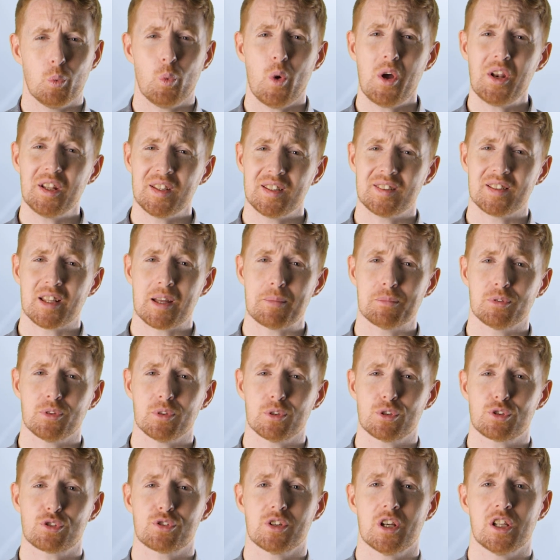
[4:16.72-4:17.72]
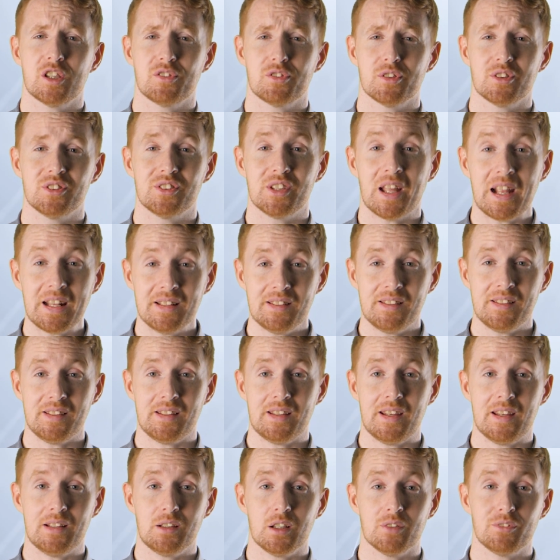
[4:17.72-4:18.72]
Why does Samsung transfer
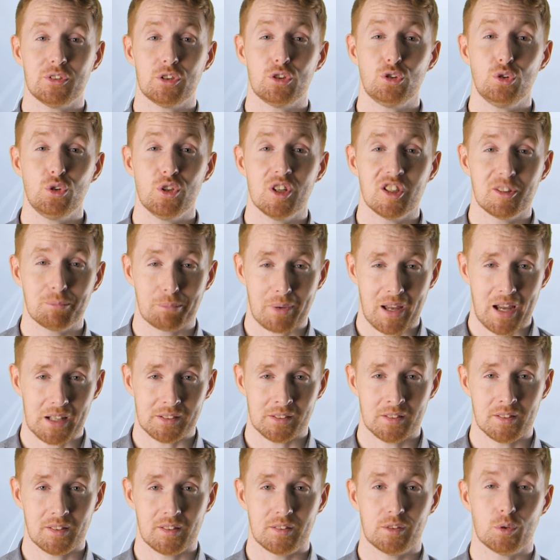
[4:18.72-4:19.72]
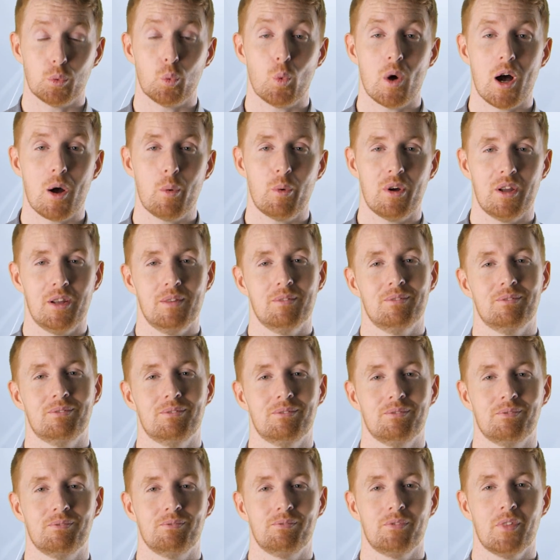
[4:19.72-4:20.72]
98 of its US patents to Huawei?
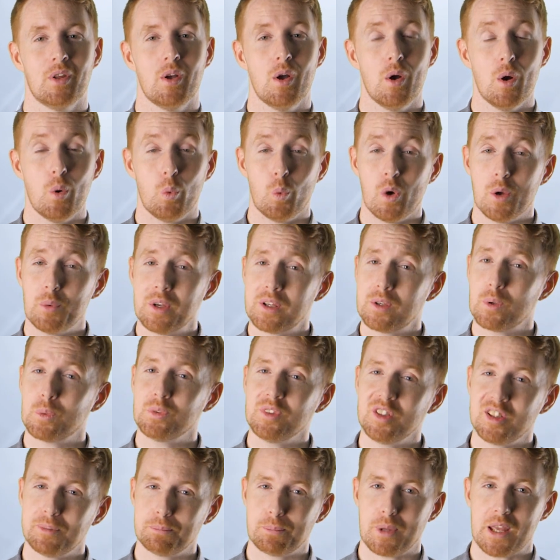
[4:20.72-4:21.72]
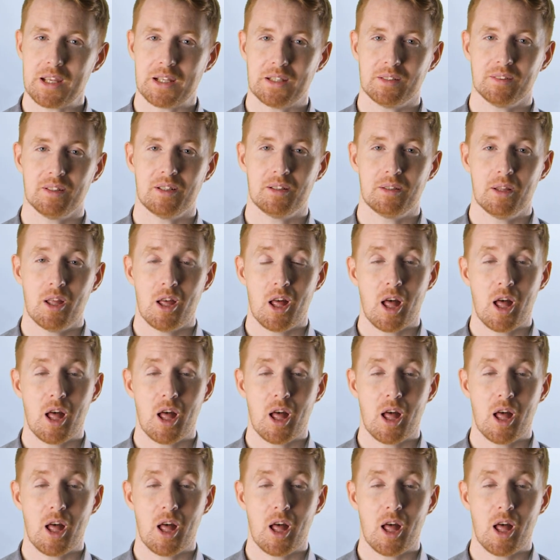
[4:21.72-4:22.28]
Well, we can only speculate,